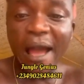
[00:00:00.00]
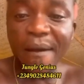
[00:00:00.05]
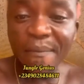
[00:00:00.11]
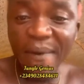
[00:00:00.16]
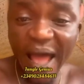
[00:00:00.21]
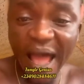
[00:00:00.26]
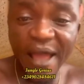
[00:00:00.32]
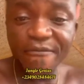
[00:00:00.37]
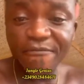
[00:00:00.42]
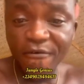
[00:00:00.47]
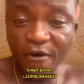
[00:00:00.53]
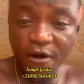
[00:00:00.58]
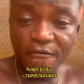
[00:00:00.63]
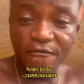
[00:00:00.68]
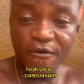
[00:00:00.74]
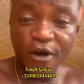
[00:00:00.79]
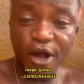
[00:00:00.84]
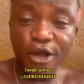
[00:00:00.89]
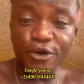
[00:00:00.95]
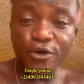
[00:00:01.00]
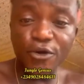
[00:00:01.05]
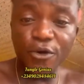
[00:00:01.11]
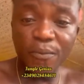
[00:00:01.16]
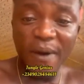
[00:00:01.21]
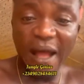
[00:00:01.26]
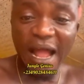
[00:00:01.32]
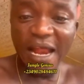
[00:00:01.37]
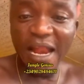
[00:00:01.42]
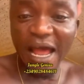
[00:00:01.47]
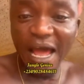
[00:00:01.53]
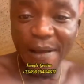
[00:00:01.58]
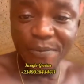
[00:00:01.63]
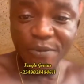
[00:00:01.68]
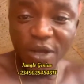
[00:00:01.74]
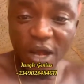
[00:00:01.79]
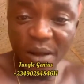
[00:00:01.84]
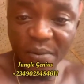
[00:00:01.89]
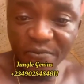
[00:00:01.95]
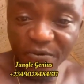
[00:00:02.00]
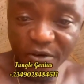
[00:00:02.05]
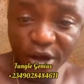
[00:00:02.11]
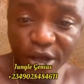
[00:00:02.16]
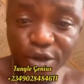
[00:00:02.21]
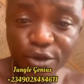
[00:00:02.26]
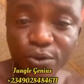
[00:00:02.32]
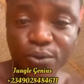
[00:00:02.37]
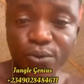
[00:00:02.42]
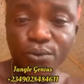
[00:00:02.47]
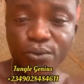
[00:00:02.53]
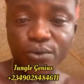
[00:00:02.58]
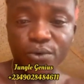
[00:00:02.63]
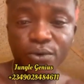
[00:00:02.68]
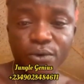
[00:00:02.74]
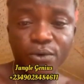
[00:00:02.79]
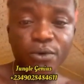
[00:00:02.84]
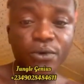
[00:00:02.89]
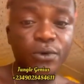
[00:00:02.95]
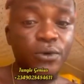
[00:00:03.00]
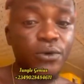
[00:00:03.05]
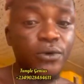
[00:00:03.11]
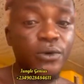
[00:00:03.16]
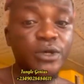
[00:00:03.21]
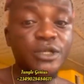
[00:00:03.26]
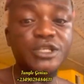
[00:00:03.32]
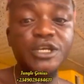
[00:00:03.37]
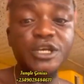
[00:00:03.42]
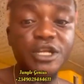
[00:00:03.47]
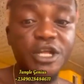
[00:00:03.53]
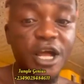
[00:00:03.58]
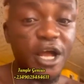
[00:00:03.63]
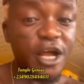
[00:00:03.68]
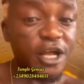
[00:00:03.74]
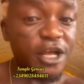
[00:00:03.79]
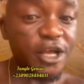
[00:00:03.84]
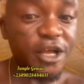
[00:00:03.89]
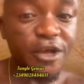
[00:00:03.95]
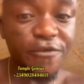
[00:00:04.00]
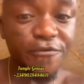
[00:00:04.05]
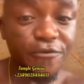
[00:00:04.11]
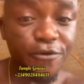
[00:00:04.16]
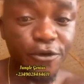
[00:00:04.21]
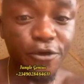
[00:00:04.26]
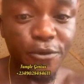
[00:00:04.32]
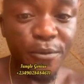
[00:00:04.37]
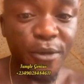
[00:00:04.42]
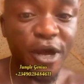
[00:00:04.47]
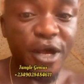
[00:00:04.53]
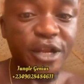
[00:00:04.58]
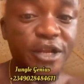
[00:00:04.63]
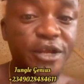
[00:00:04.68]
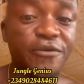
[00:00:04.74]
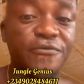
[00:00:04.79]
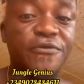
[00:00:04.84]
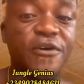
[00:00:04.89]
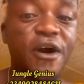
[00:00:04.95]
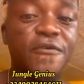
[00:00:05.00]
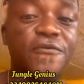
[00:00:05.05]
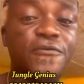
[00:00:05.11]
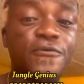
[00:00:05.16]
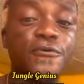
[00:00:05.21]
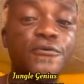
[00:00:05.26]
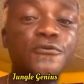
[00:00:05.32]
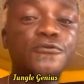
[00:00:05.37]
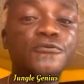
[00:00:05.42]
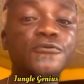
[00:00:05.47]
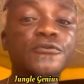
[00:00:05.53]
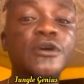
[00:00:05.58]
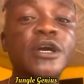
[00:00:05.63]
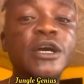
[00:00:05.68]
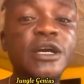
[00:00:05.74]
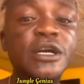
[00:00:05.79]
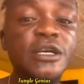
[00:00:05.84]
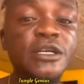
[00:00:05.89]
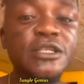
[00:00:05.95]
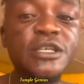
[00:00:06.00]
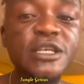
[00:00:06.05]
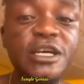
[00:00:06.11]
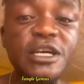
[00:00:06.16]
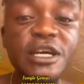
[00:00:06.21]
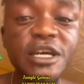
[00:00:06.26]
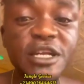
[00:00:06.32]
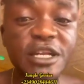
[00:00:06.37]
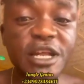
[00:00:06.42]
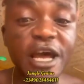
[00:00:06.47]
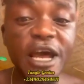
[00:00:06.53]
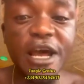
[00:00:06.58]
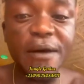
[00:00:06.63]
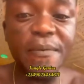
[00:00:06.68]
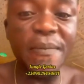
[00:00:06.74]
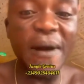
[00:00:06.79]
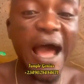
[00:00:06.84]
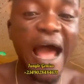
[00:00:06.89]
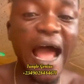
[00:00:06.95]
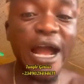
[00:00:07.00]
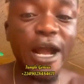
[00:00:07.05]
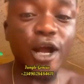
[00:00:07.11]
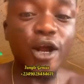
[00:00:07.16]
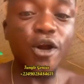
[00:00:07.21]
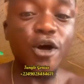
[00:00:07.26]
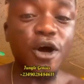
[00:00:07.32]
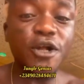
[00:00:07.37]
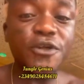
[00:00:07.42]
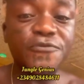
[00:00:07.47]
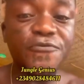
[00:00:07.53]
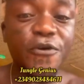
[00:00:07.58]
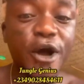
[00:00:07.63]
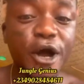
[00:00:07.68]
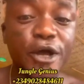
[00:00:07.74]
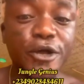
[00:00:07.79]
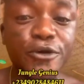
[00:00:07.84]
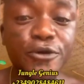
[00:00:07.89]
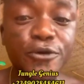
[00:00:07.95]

buy phone for you, buy laptop for you. See they give you money for food. See they buy clothes for